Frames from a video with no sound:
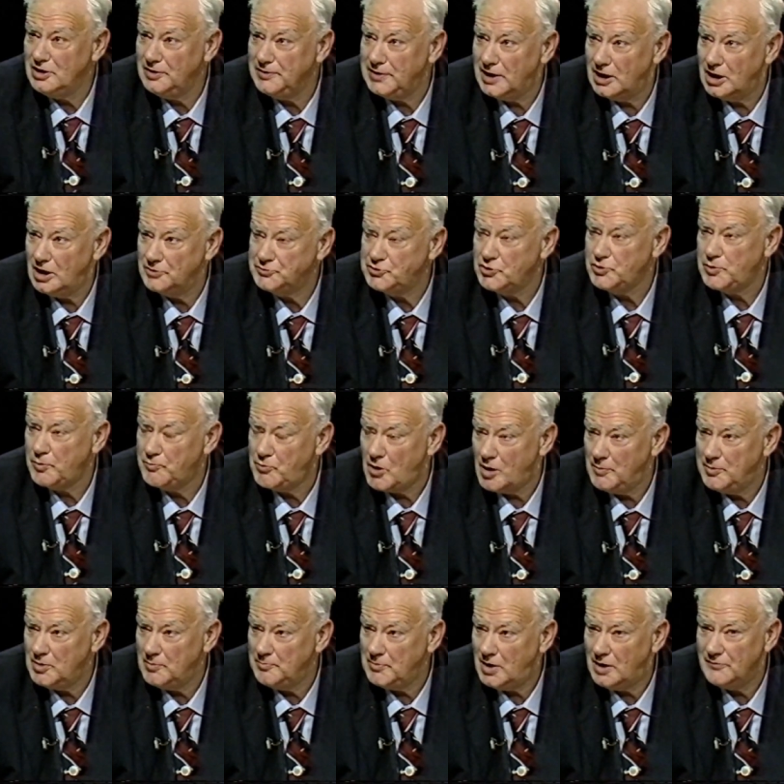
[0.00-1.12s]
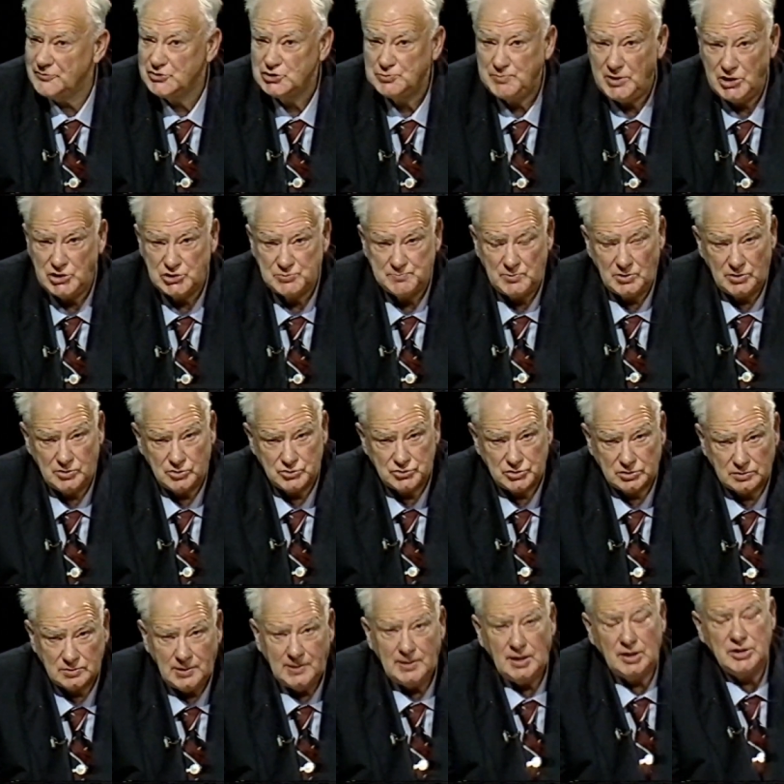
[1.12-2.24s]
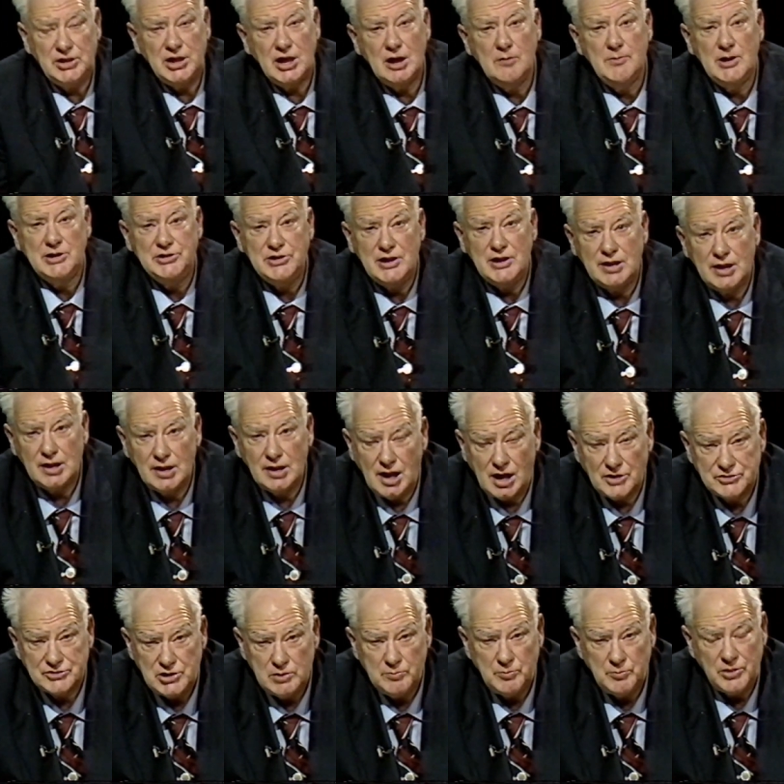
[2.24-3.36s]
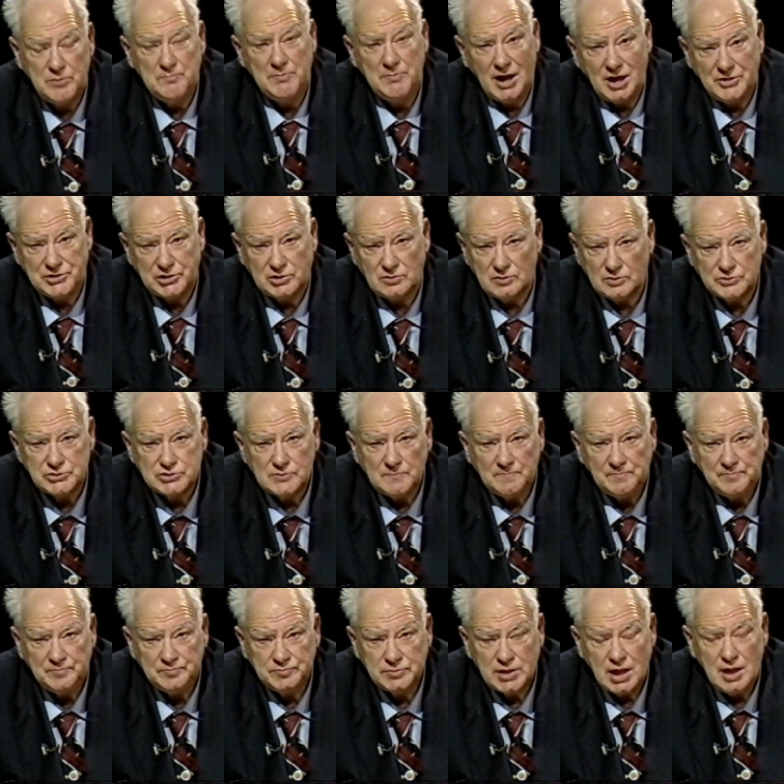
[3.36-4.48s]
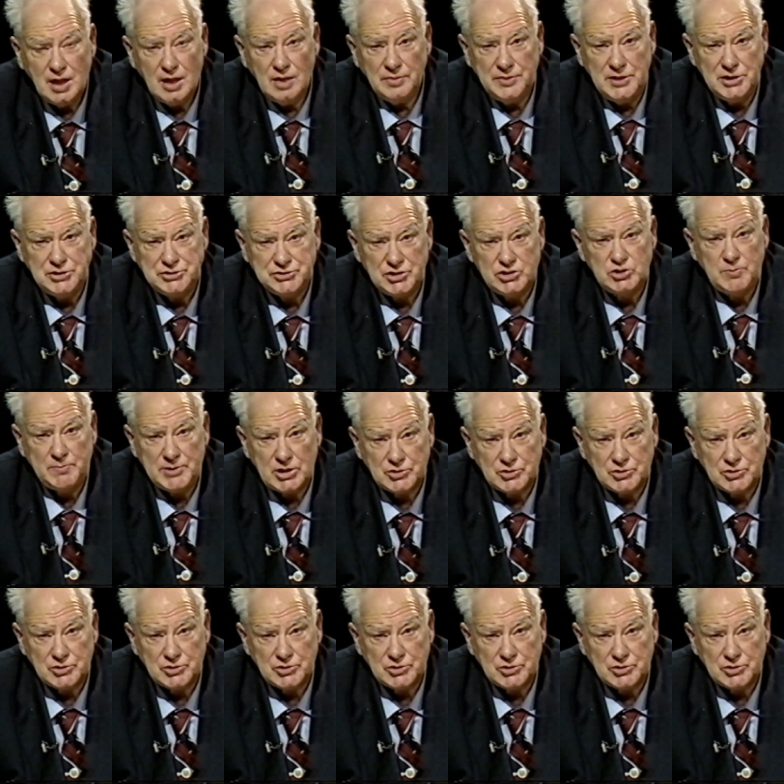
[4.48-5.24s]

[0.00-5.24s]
to the problem of space pollution, and here we're dealing largely with particles. This is a picture